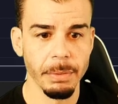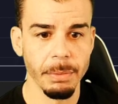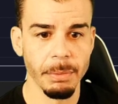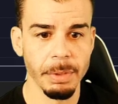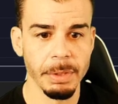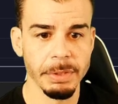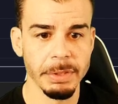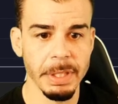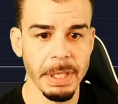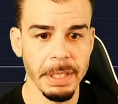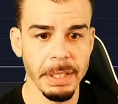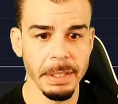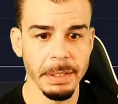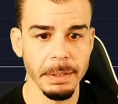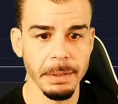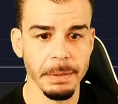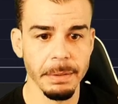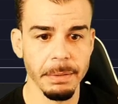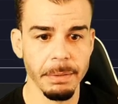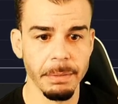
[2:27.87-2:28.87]
One second.
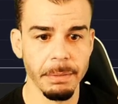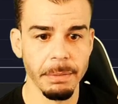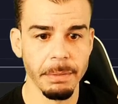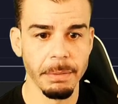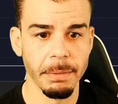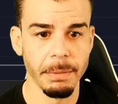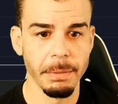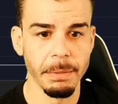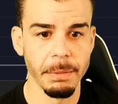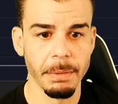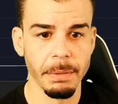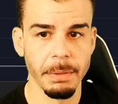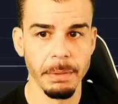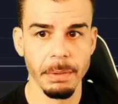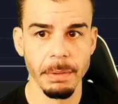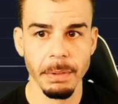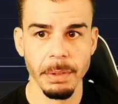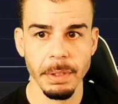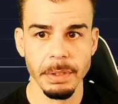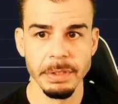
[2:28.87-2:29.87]

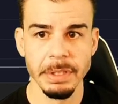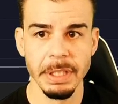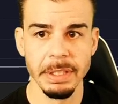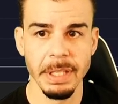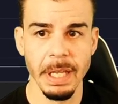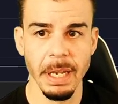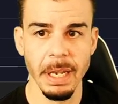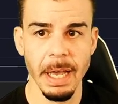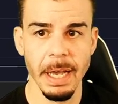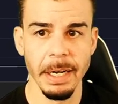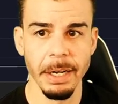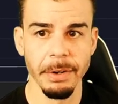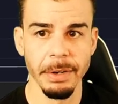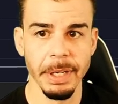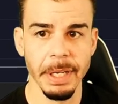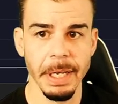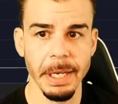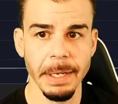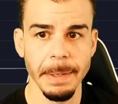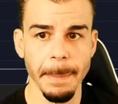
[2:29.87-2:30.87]
Let's get that line out
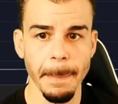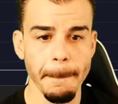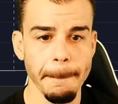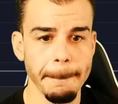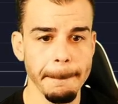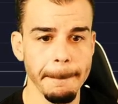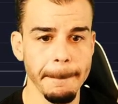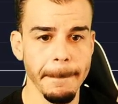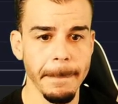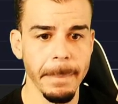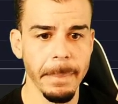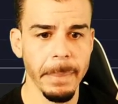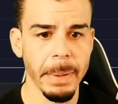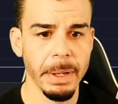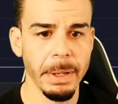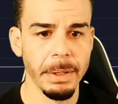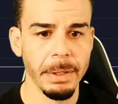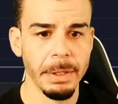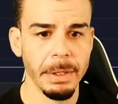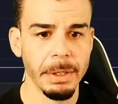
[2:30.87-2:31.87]
again.
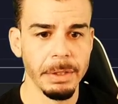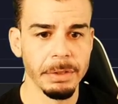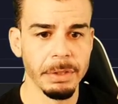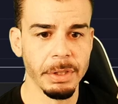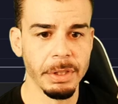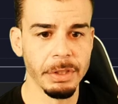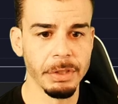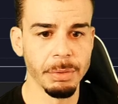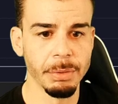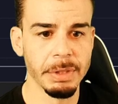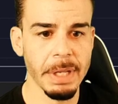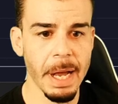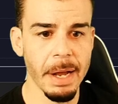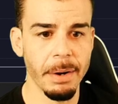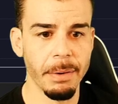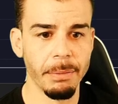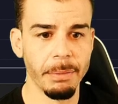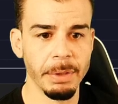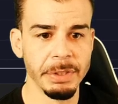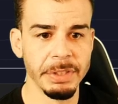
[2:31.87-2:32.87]
So this was that
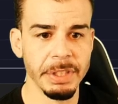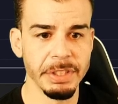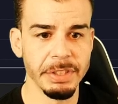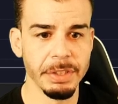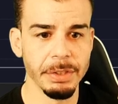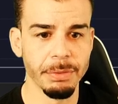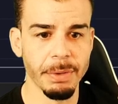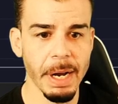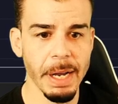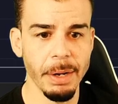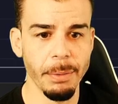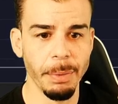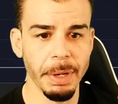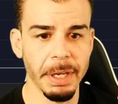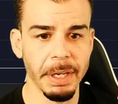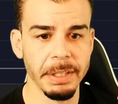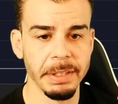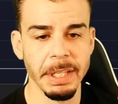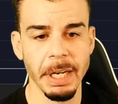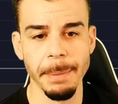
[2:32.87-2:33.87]
resistance, right? We
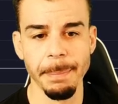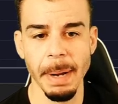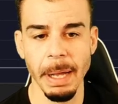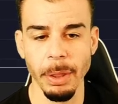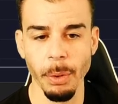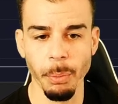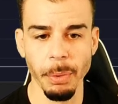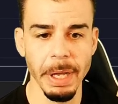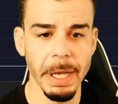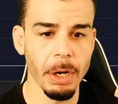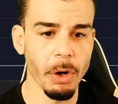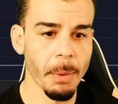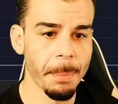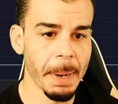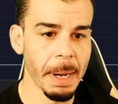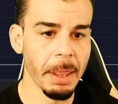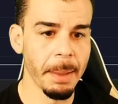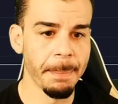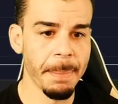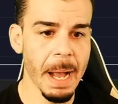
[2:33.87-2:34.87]
could have did it by the wick or
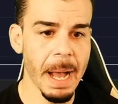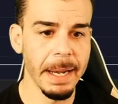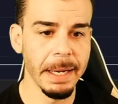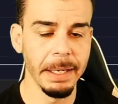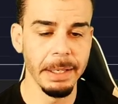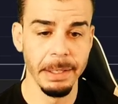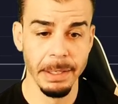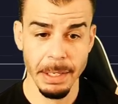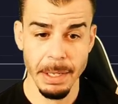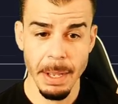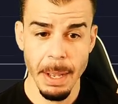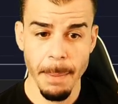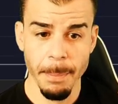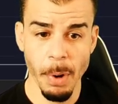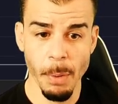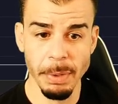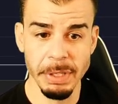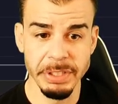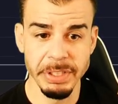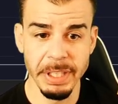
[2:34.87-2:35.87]
by the body,
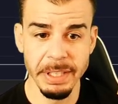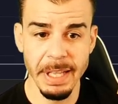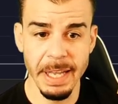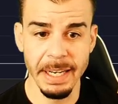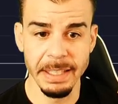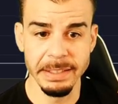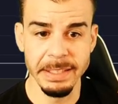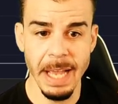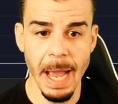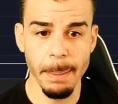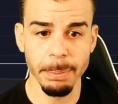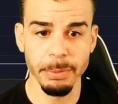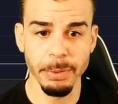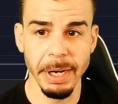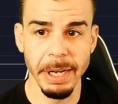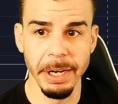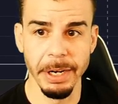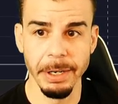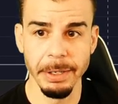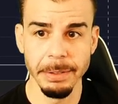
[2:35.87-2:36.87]
but we see that it tapped
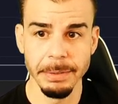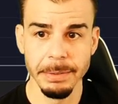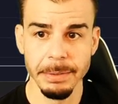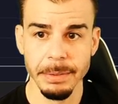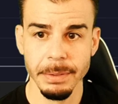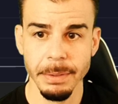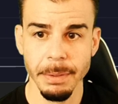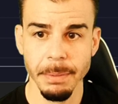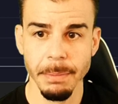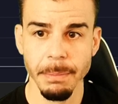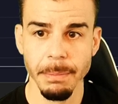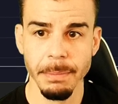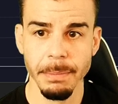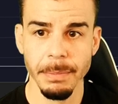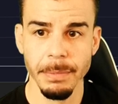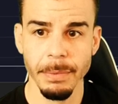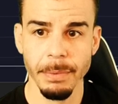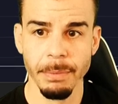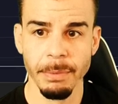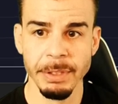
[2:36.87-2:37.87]
right here,
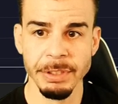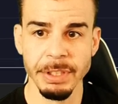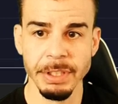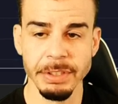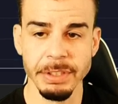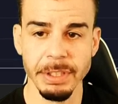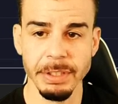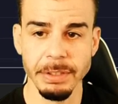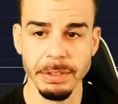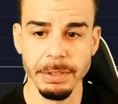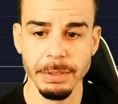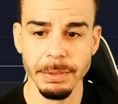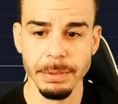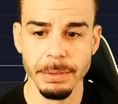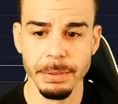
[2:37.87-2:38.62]
resistance.